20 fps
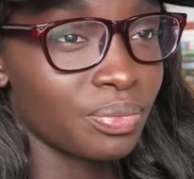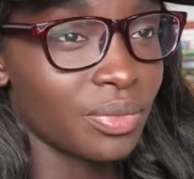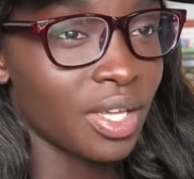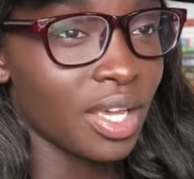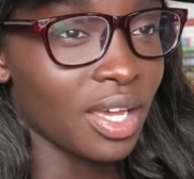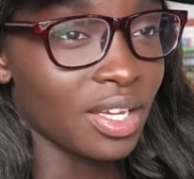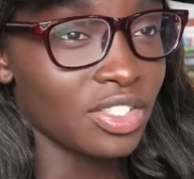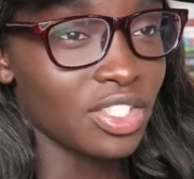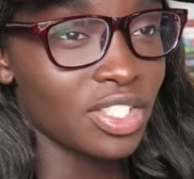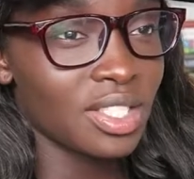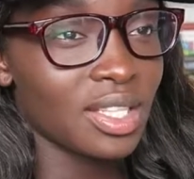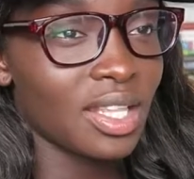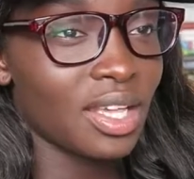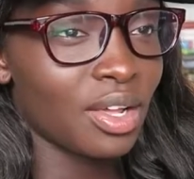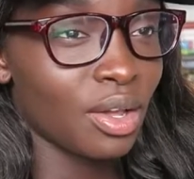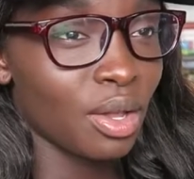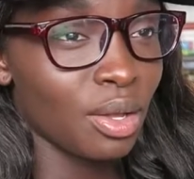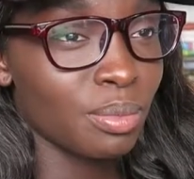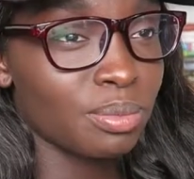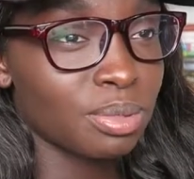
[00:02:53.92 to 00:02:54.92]
yeah, just
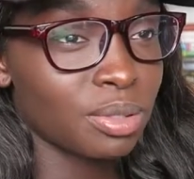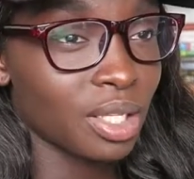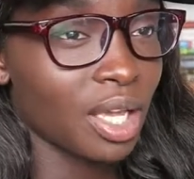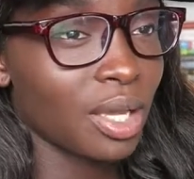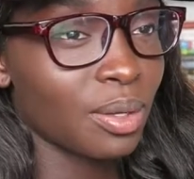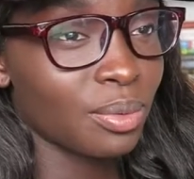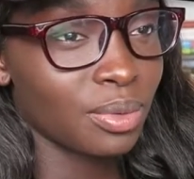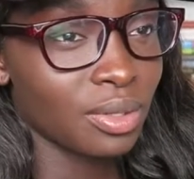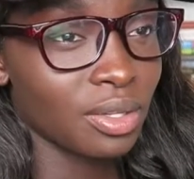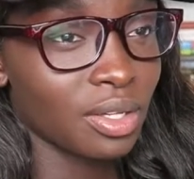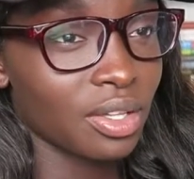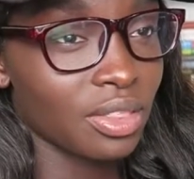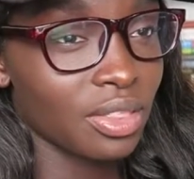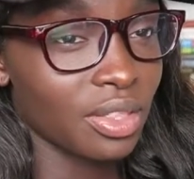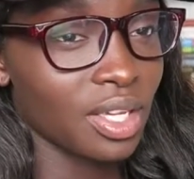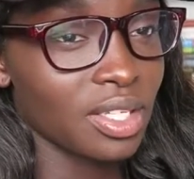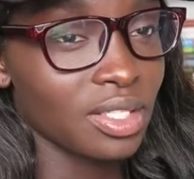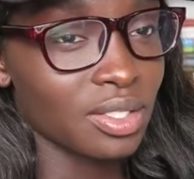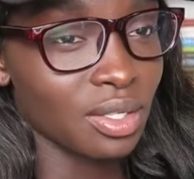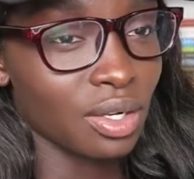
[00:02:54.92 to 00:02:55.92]
let her play with her
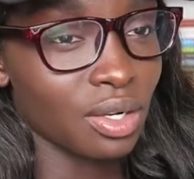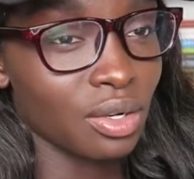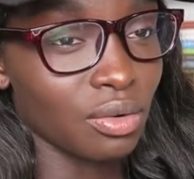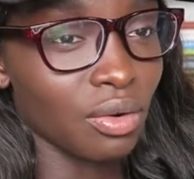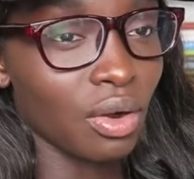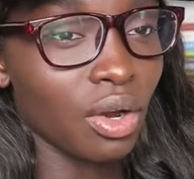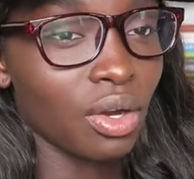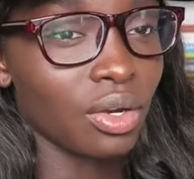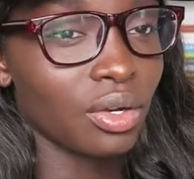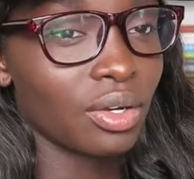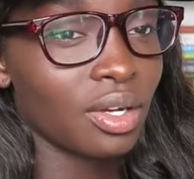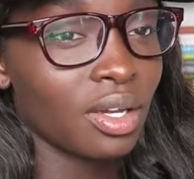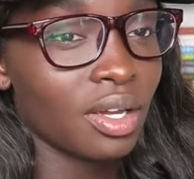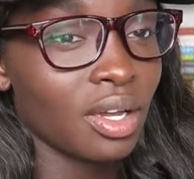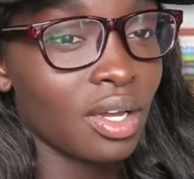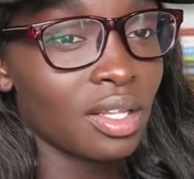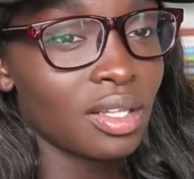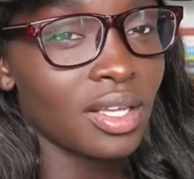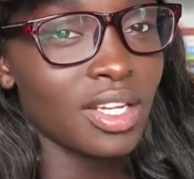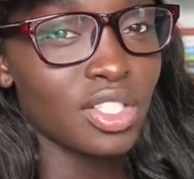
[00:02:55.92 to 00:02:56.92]
things on her own.
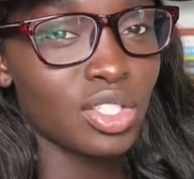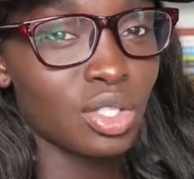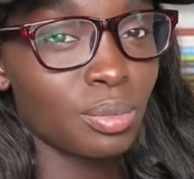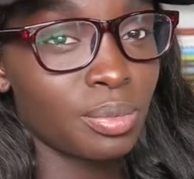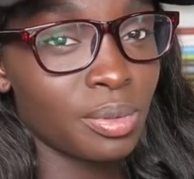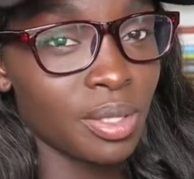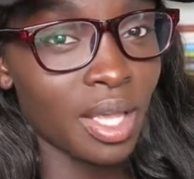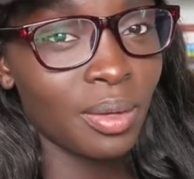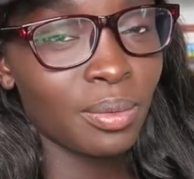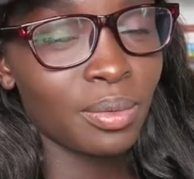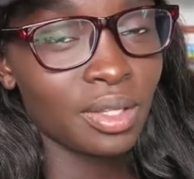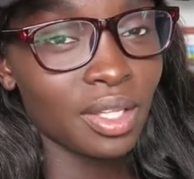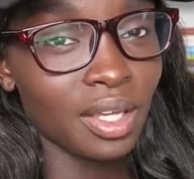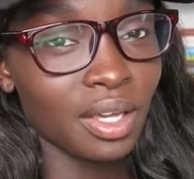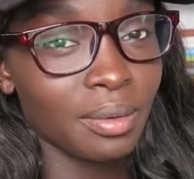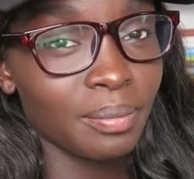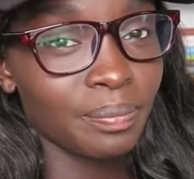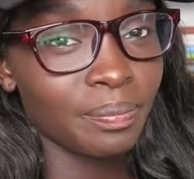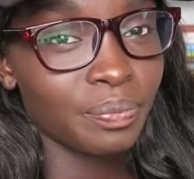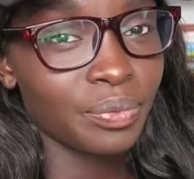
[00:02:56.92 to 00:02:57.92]
Like, she'll play with
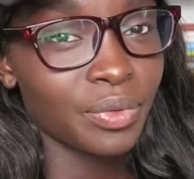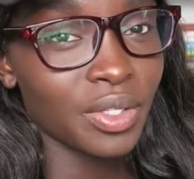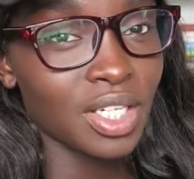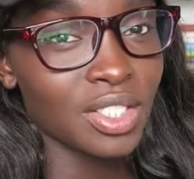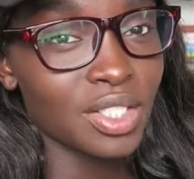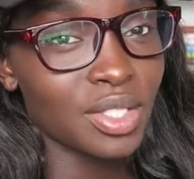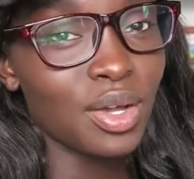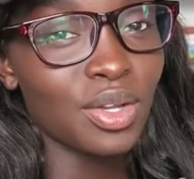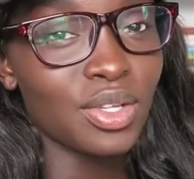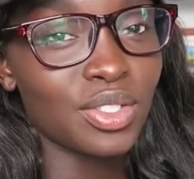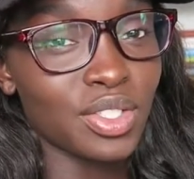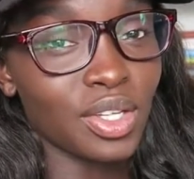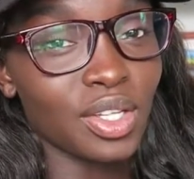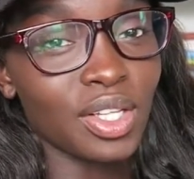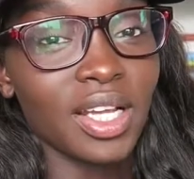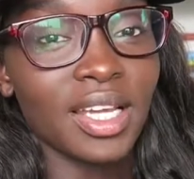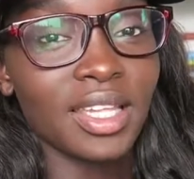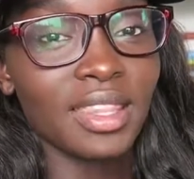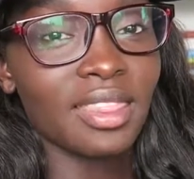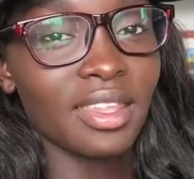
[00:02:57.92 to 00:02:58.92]
them as long as you're
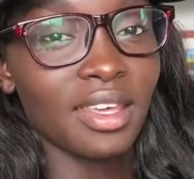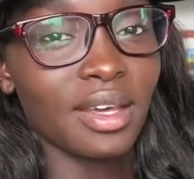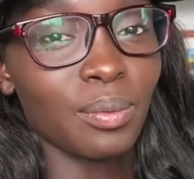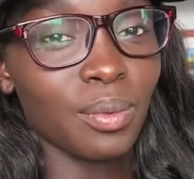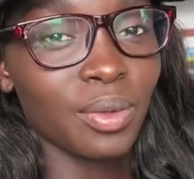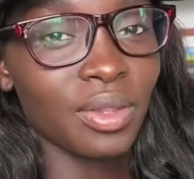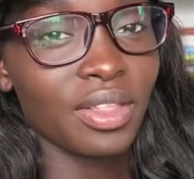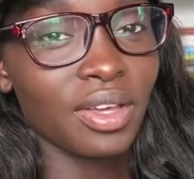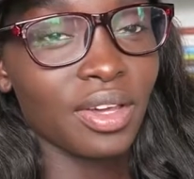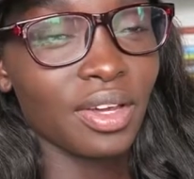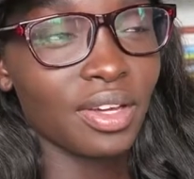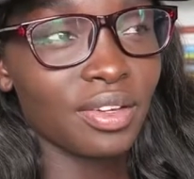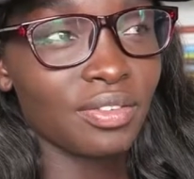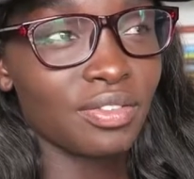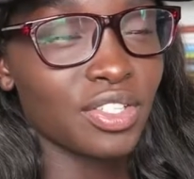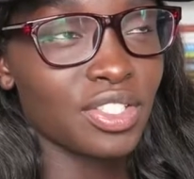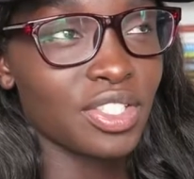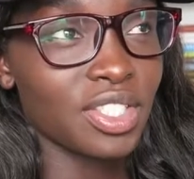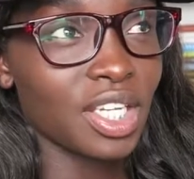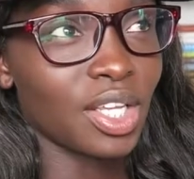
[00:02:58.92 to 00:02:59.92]
like there with her.
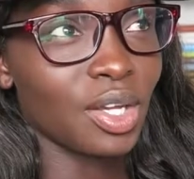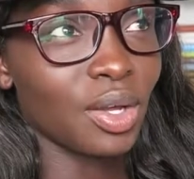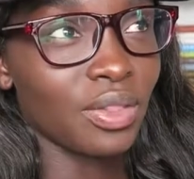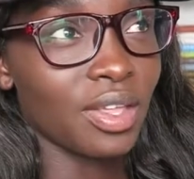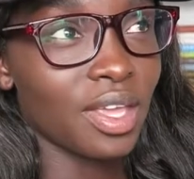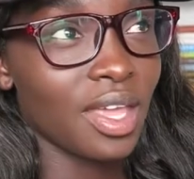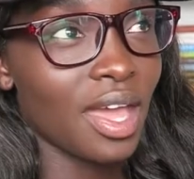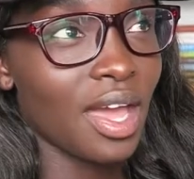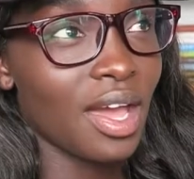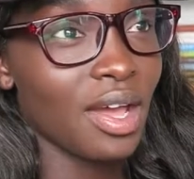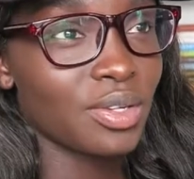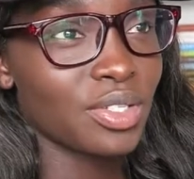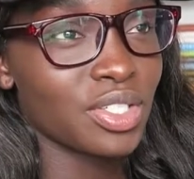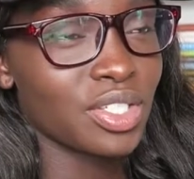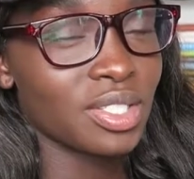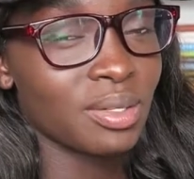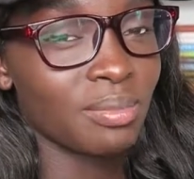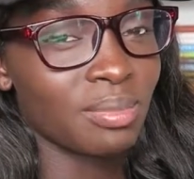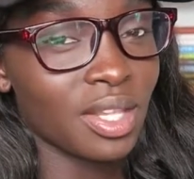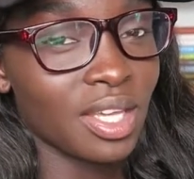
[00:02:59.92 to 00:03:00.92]
If you're sitting on the couch
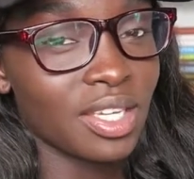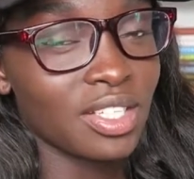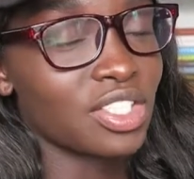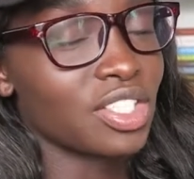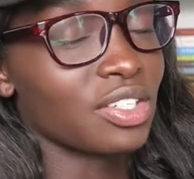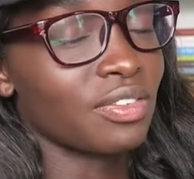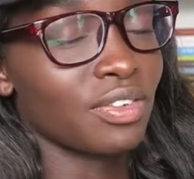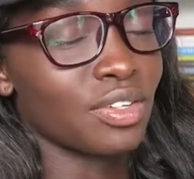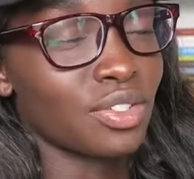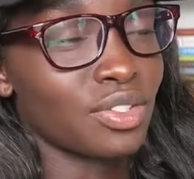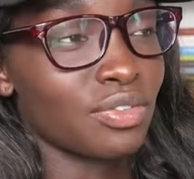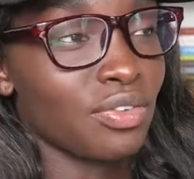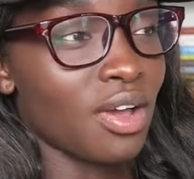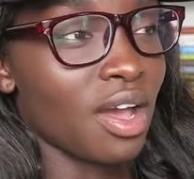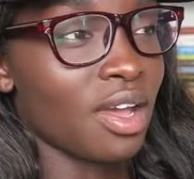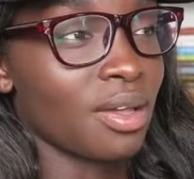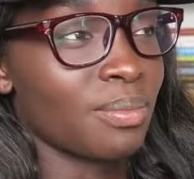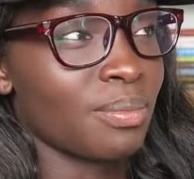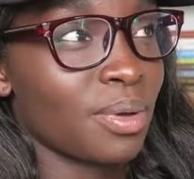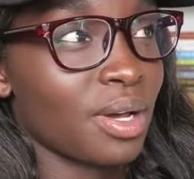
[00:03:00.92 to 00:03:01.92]
or something, she feels
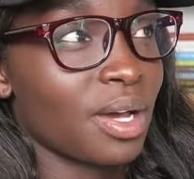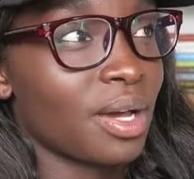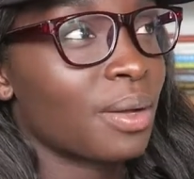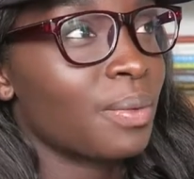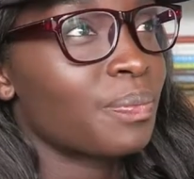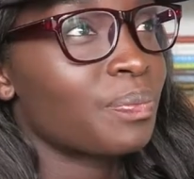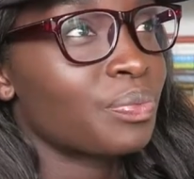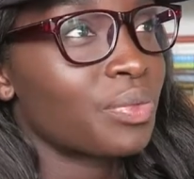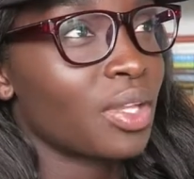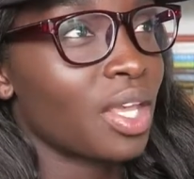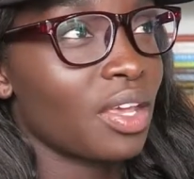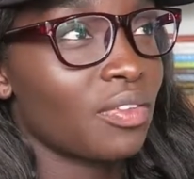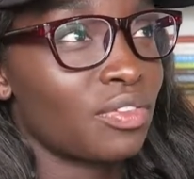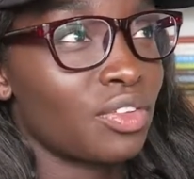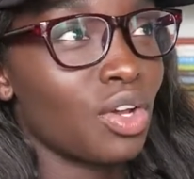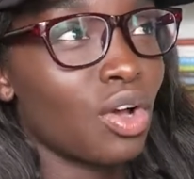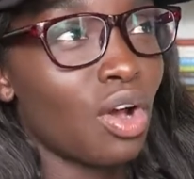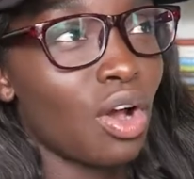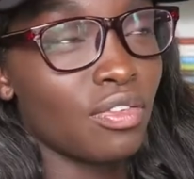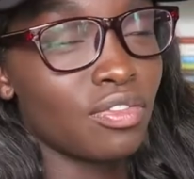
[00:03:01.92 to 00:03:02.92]
fine. But
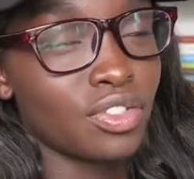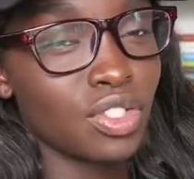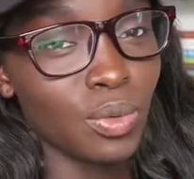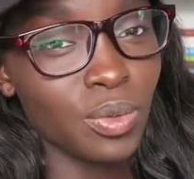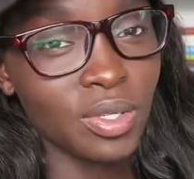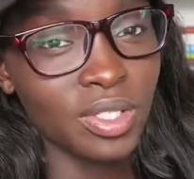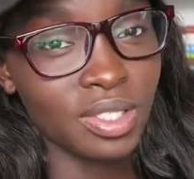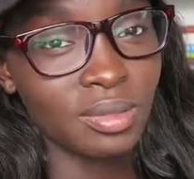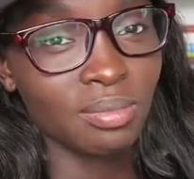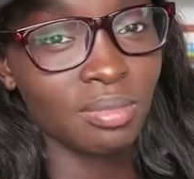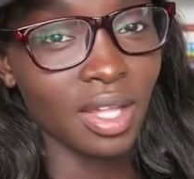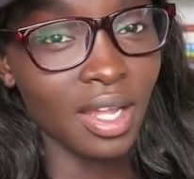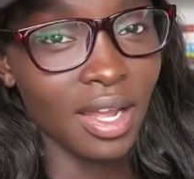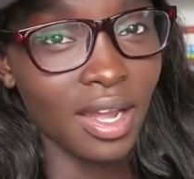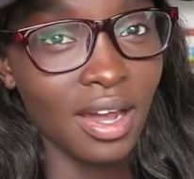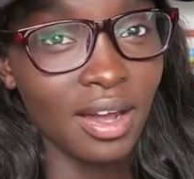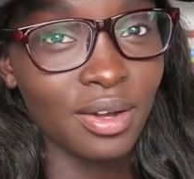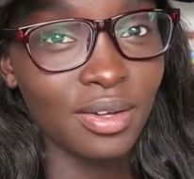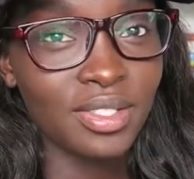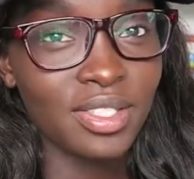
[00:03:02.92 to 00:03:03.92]
if you're off doing something
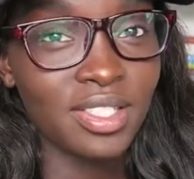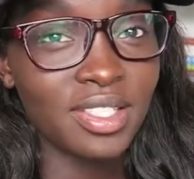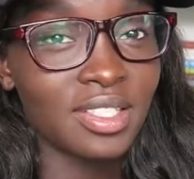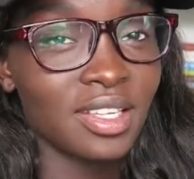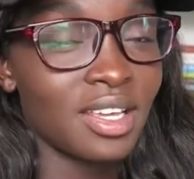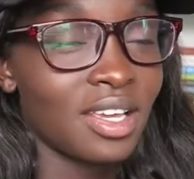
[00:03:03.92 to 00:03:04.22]
else,